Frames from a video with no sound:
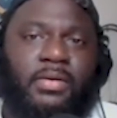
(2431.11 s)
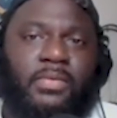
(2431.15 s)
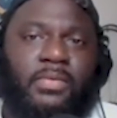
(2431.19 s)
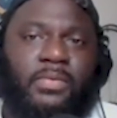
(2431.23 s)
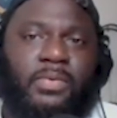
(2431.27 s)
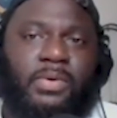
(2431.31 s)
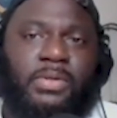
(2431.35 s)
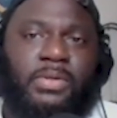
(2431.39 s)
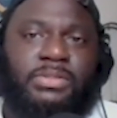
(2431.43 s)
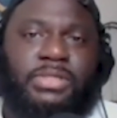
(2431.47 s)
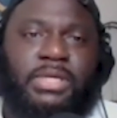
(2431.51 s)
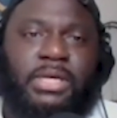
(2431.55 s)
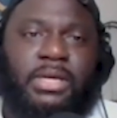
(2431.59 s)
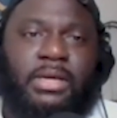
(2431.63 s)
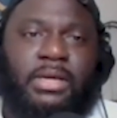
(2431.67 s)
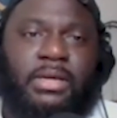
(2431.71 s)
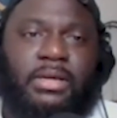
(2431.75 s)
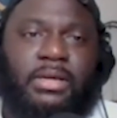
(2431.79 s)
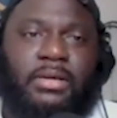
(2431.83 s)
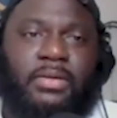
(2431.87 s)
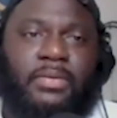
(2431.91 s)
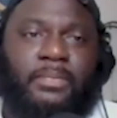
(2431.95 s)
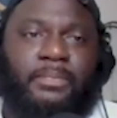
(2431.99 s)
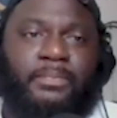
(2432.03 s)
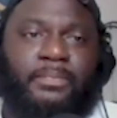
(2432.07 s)
was
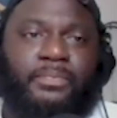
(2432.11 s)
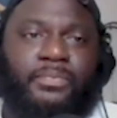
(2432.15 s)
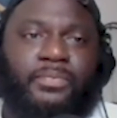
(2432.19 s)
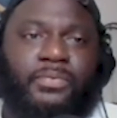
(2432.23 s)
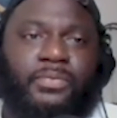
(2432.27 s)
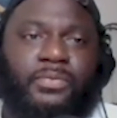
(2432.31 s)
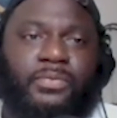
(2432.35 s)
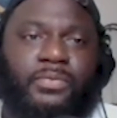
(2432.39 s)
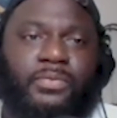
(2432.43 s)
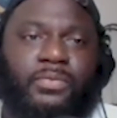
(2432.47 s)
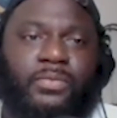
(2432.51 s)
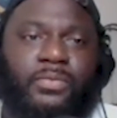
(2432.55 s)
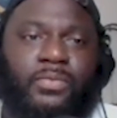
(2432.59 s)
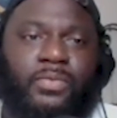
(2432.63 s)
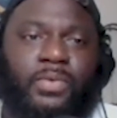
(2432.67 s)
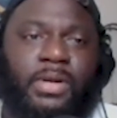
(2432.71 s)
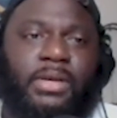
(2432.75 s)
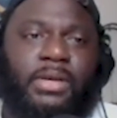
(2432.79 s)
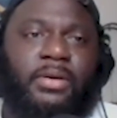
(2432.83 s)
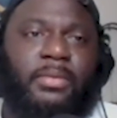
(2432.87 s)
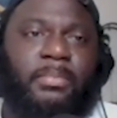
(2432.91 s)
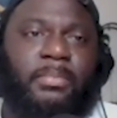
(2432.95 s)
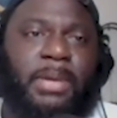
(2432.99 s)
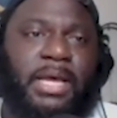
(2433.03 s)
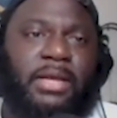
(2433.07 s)

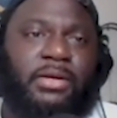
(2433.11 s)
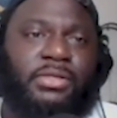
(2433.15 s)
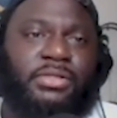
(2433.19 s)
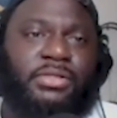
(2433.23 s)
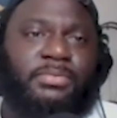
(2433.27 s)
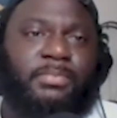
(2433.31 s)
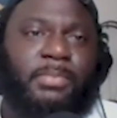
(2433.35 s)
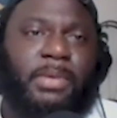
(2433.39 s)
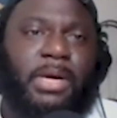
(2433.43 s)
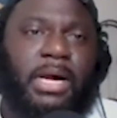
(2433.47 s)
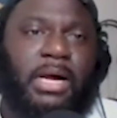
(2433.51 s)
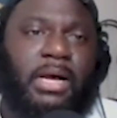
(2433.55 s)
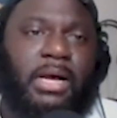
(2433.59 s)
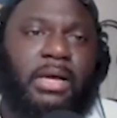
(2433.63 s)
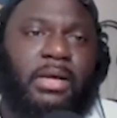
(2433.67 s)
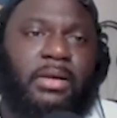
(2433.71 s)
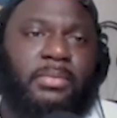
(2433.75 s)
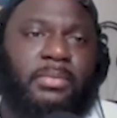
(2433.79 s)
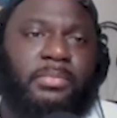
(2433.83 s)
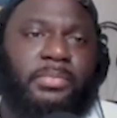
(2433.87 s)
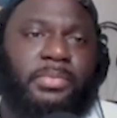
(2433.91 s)
written about his mom.